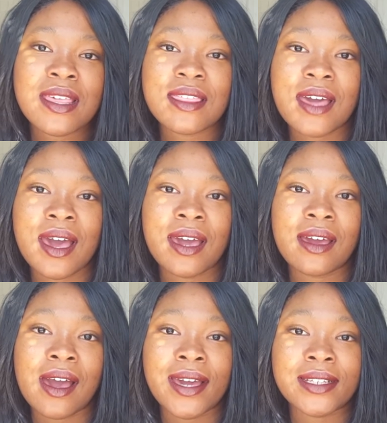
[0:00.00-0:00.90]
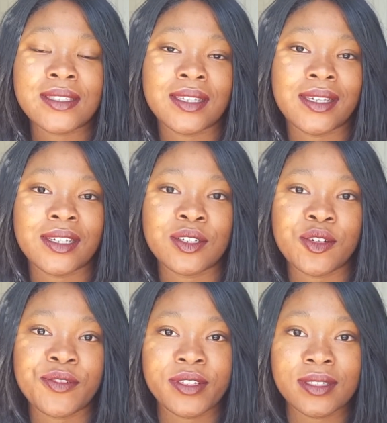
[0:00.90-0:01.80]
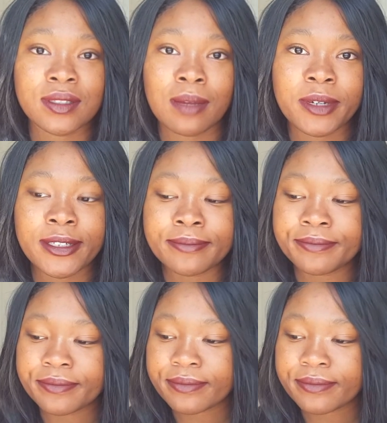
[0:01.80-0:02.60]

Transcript: that I did over the summer.